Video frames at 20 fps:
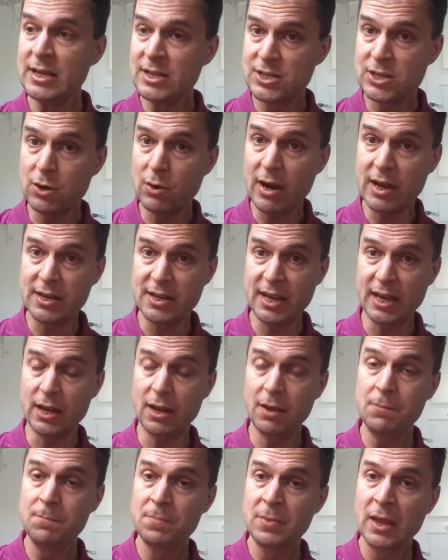So I
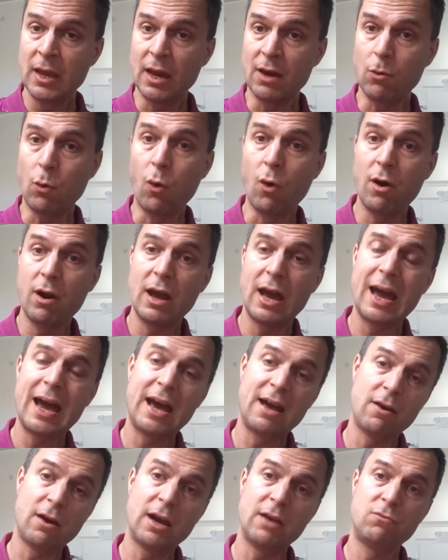did, or
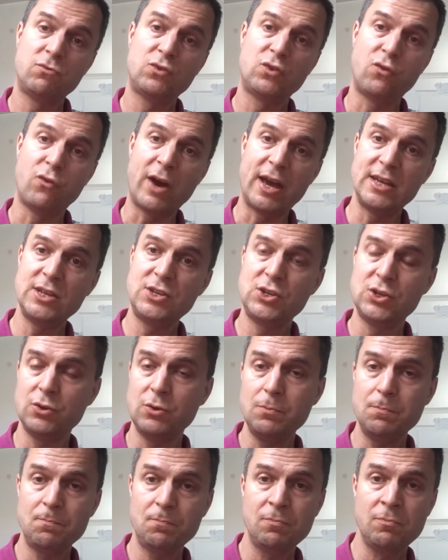I tried
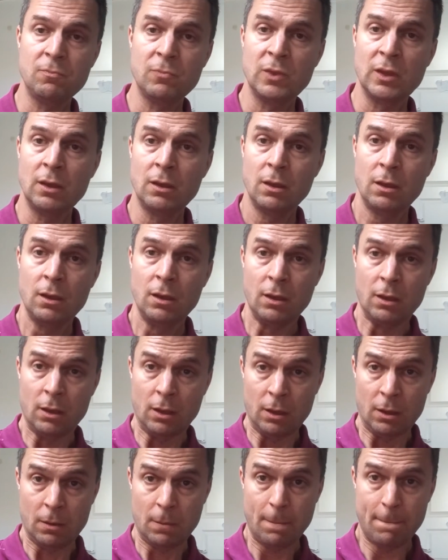to
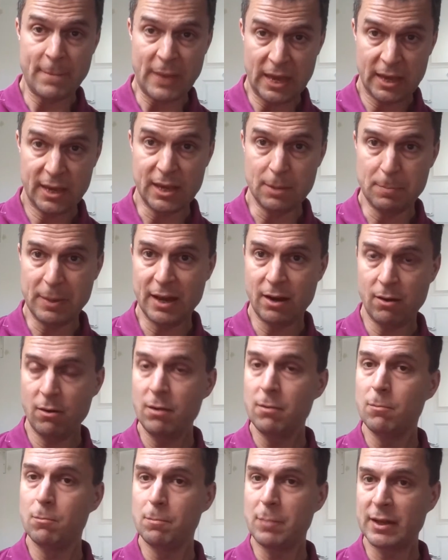make it
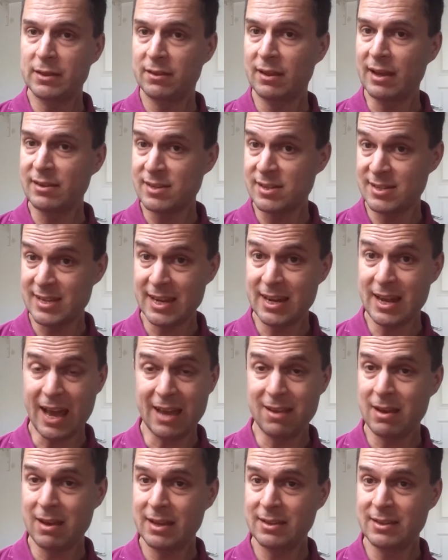better, but as I said,
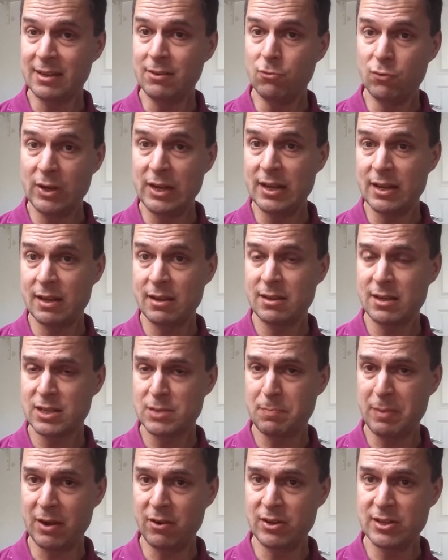I didn't really
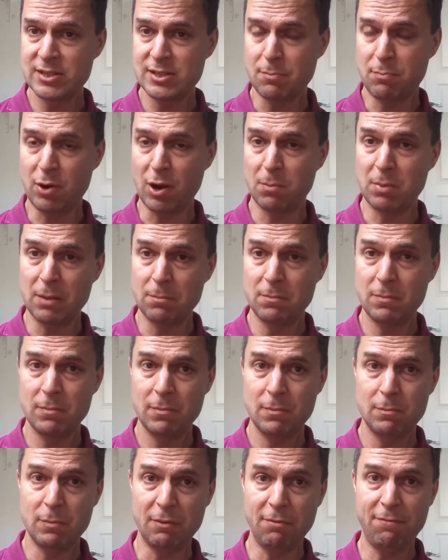experience the problem
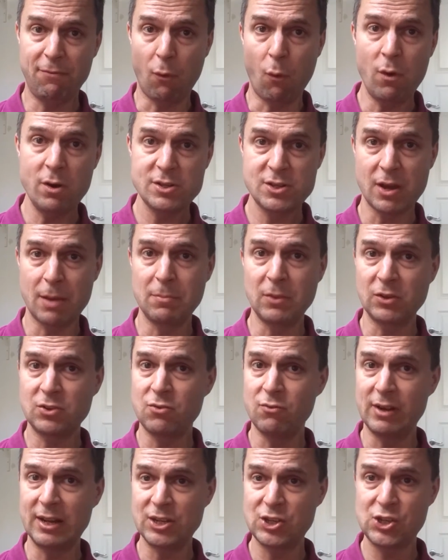before, so I'm
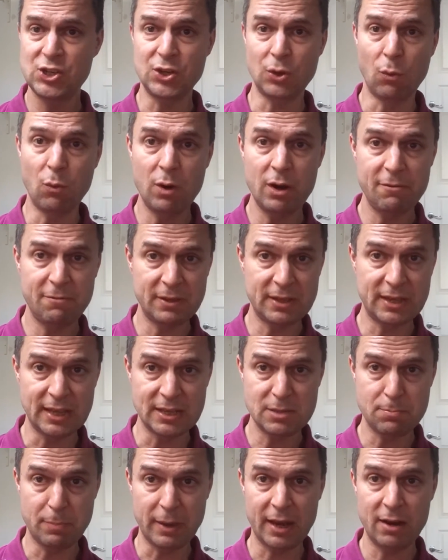not really sure if it
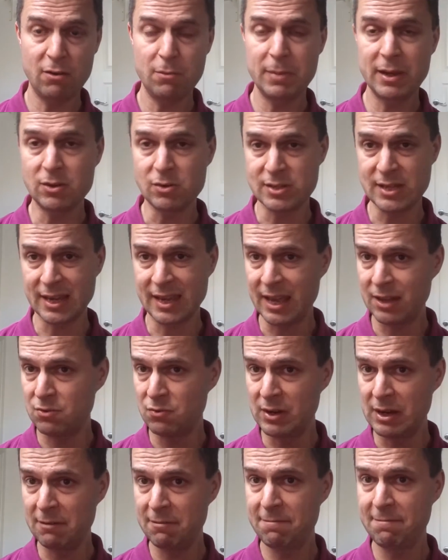gets better because I
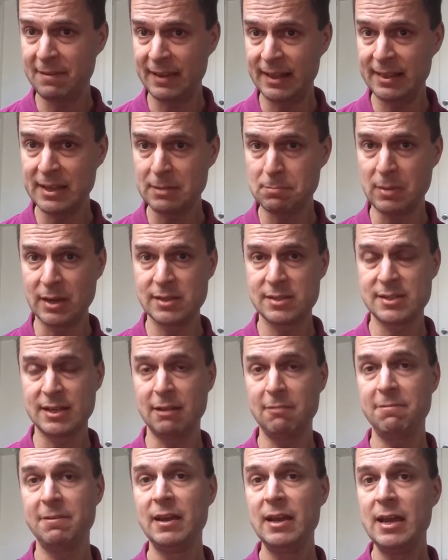can't really feel that
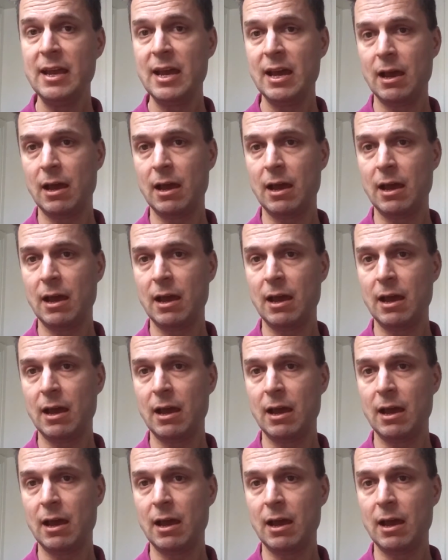myself.